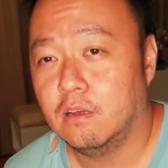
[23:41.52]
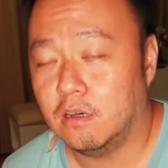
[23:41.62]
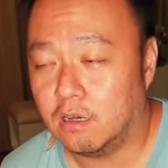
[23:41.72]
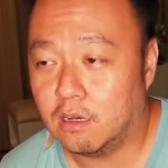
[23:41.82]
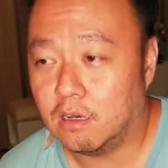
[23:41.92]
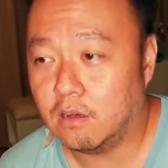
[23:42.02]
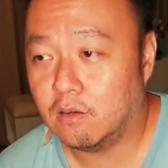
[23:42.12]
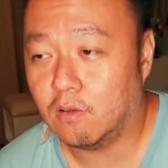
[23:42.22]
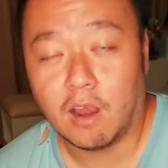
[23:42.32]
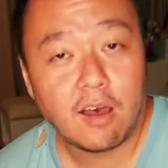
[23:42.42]

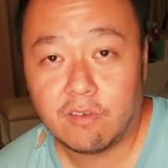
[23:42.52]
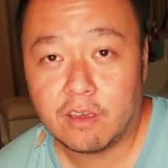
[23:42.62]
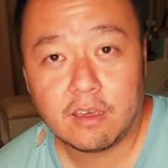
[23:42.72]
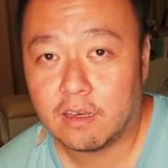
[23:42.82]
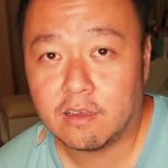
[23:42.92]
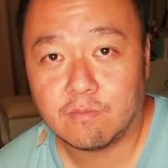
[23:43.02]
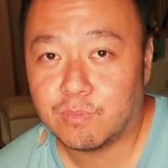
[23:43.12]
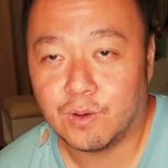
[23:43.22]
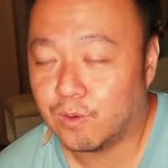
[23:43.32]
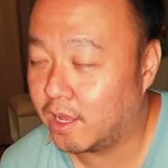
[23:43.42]
Olave,
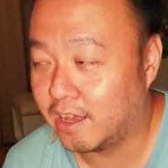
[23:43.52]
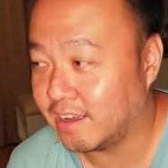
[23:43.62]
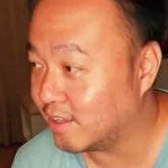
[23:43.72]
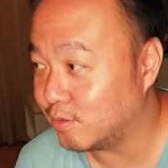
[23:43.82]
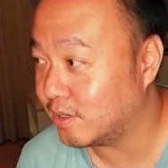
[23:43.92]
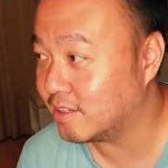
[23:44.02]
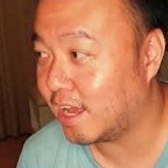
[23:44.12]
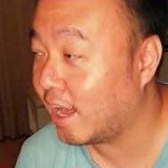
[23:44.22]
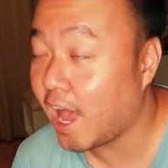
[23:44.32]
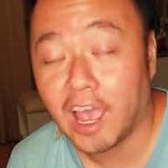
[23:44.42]

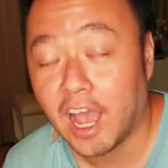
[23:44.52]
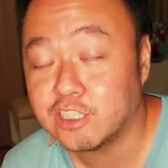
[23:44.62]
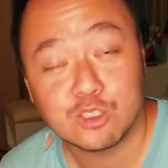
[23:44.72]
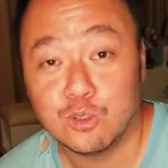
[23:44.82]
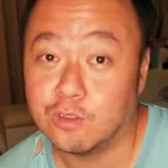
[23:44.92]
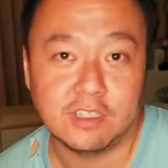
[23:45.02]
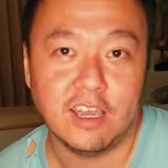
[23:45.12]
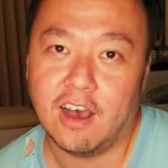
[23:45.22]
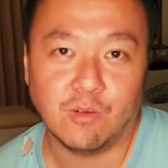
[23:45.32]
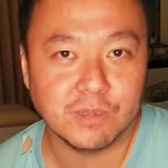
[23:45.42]
I just don't see
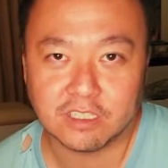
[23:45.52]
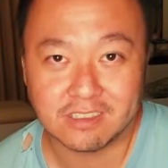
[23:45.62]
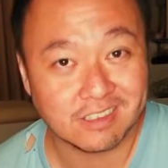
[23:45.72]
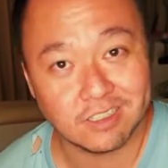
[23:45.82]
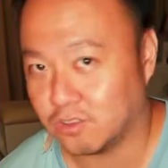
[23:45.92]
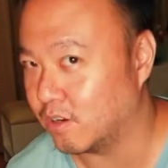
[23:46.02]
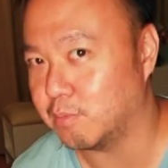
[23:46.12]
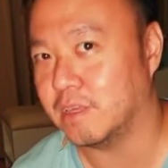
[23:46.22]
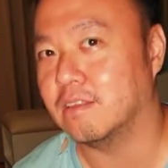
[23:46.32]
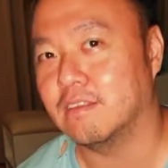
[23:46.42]
how Michigan State is going to
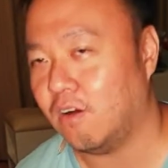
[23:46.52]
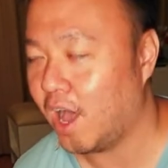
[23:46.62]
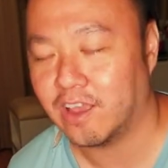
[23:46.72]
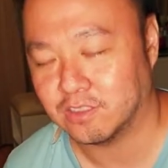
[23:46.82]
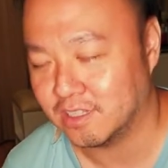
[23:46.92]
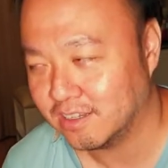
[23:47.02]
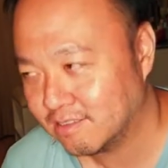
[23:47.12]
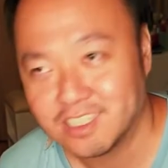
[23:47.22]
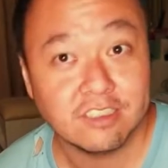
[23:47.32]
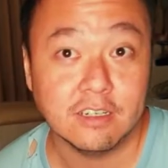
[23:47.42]
beat Ohio
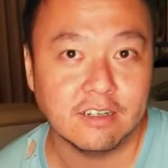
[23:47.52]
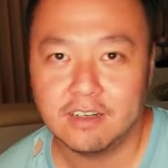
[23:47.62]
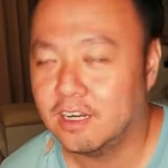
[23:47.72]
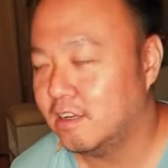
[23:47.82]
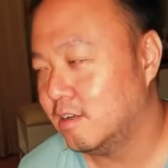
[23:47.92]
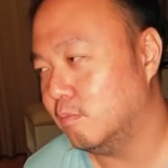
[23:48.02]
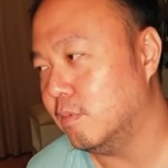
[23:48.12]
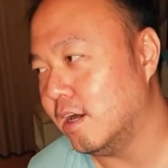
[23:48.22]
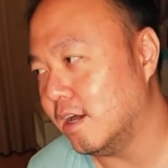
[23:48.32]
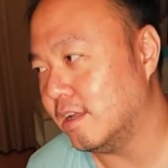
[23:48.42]
State this year.
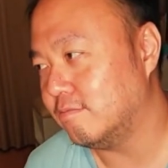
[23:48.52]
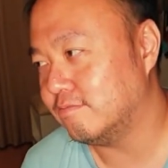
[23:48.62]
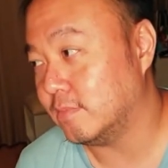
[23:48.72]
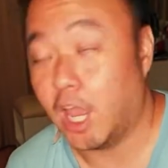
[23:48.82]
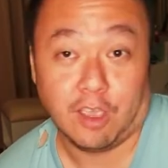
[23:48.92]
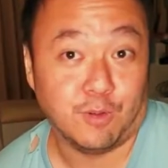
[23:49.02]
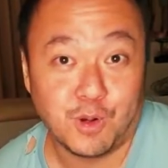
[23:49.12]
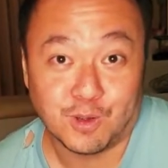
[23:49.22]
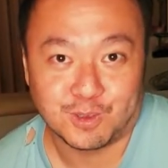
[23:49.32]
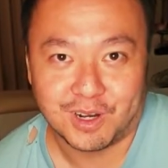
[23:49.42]
But hey, who
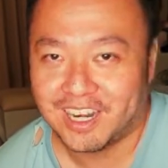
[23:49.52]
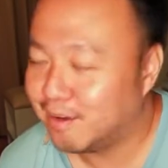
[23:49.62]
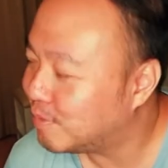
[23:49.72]
knows, right?